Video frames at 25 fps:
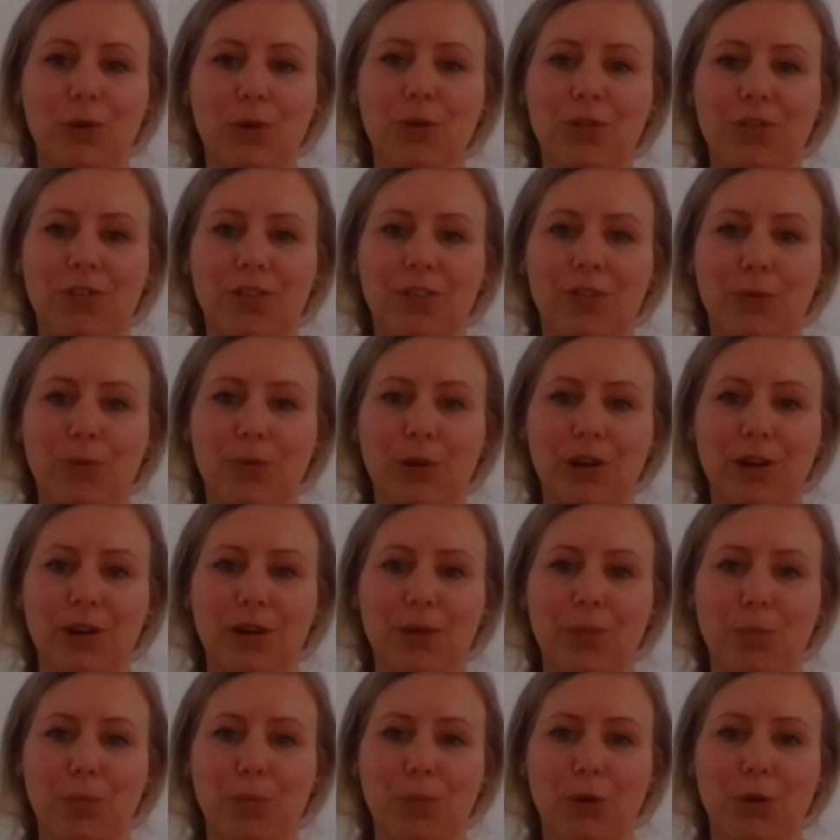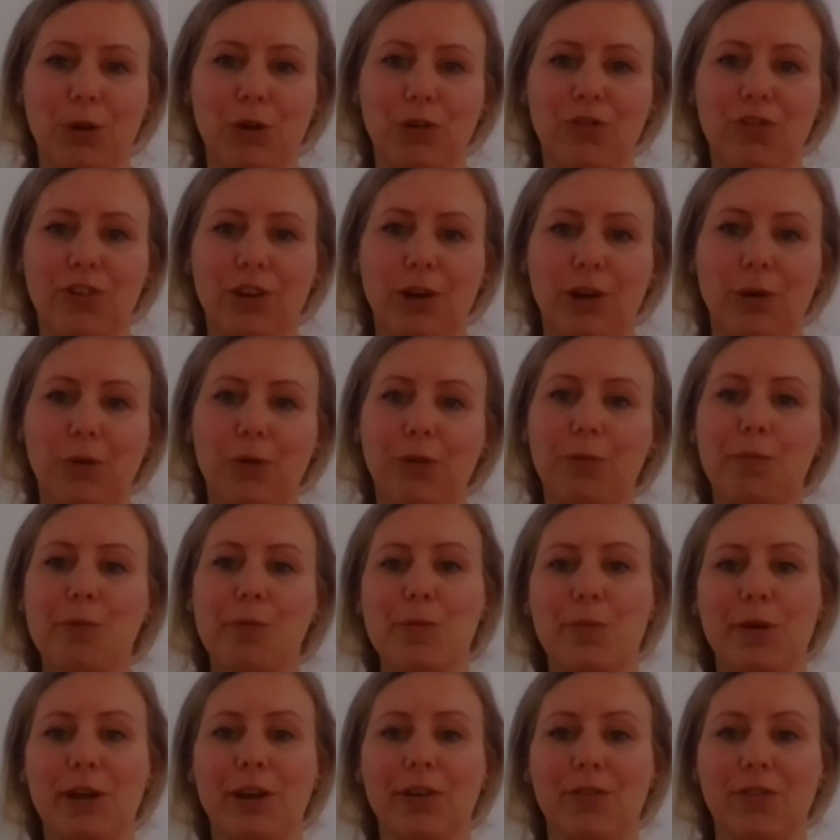courses when I worked for the
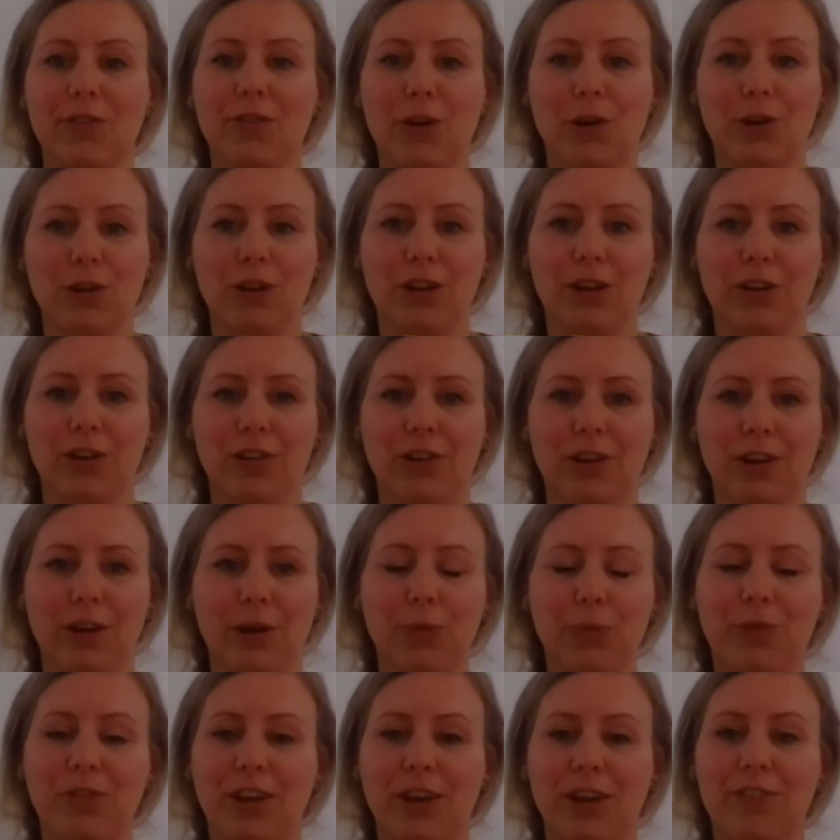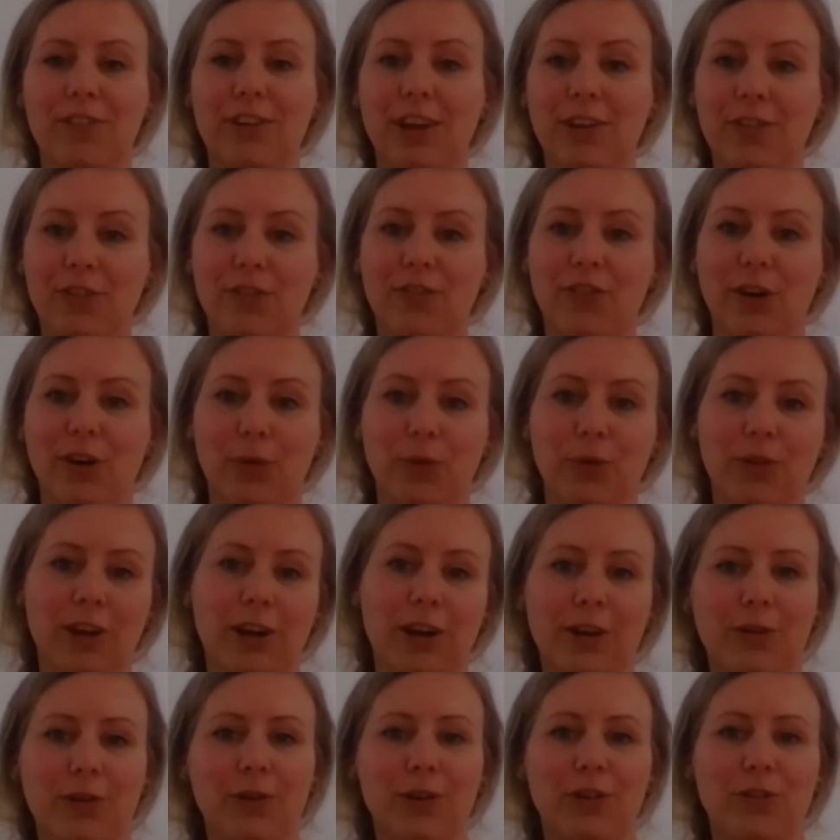RSPB in Scotland. And I would say it's his fault that
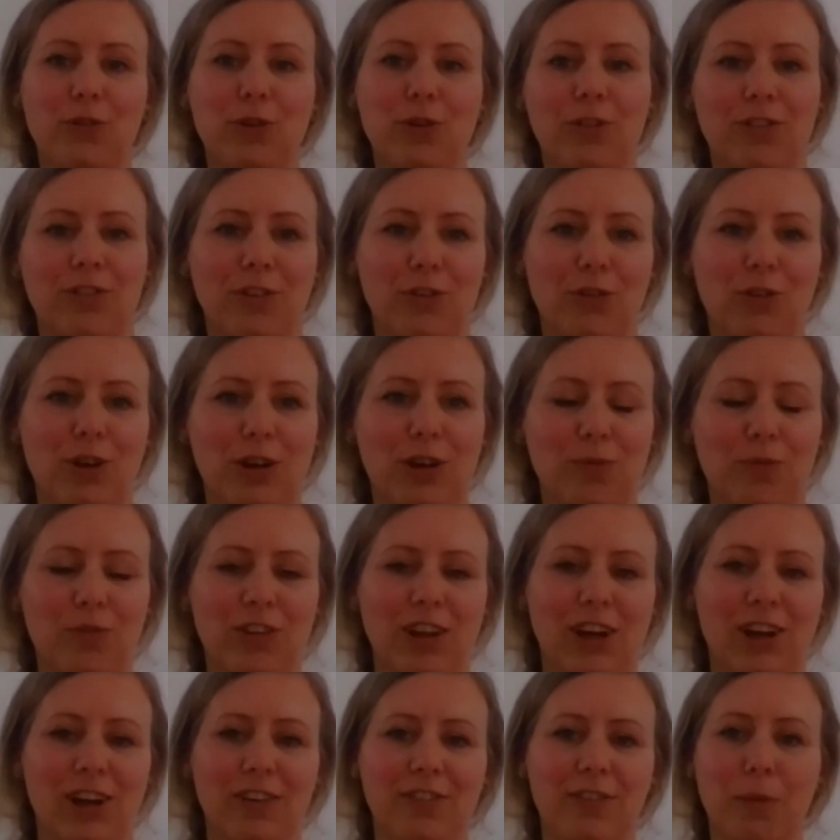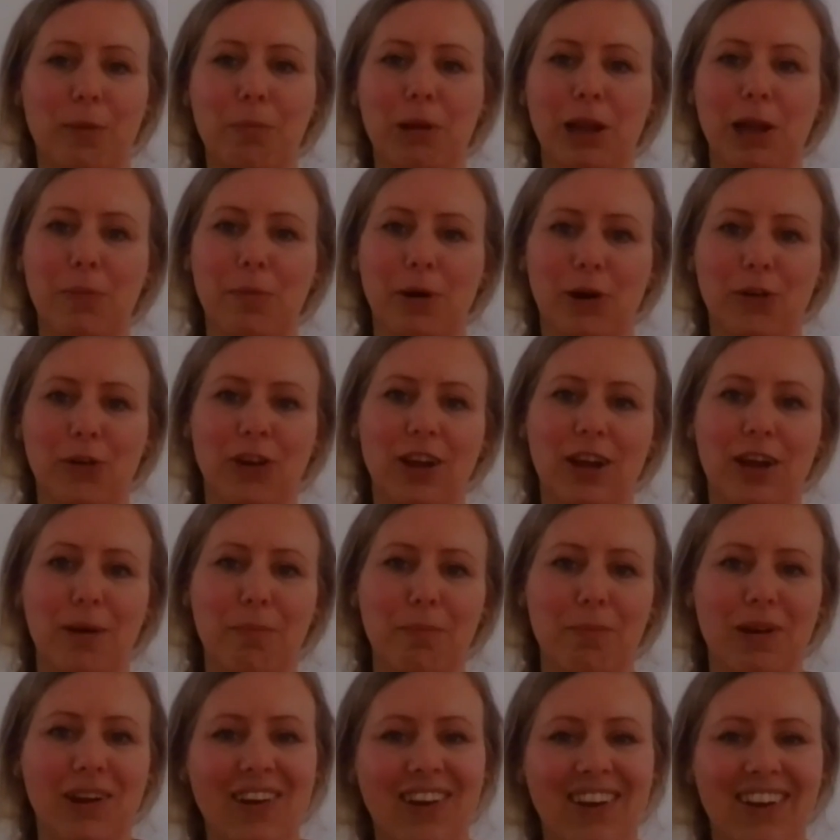I got interested in dragonflies. I blame it on
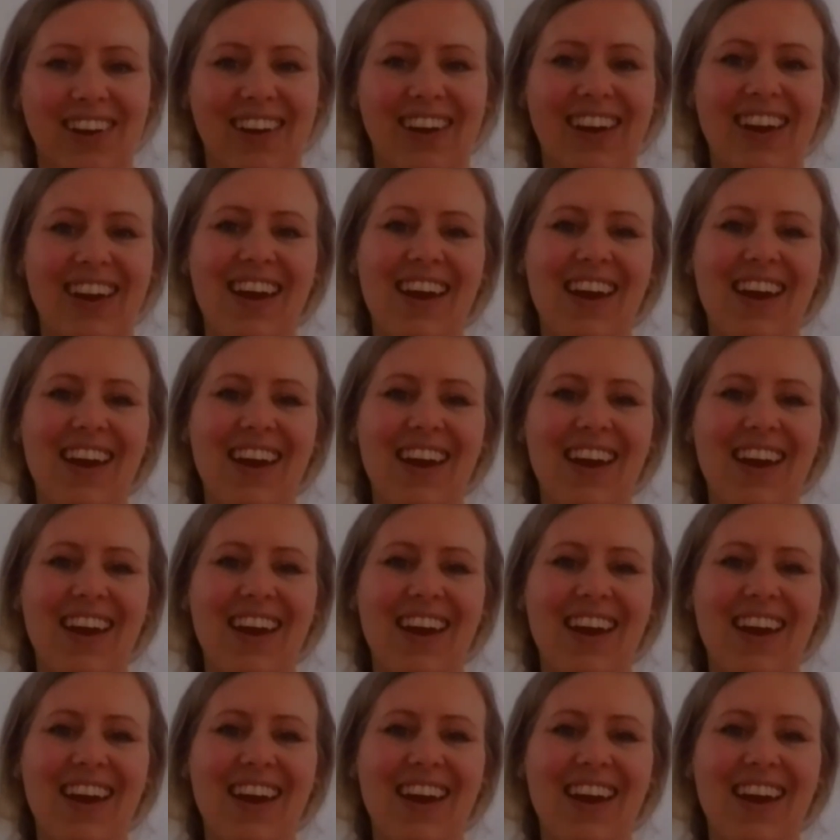him.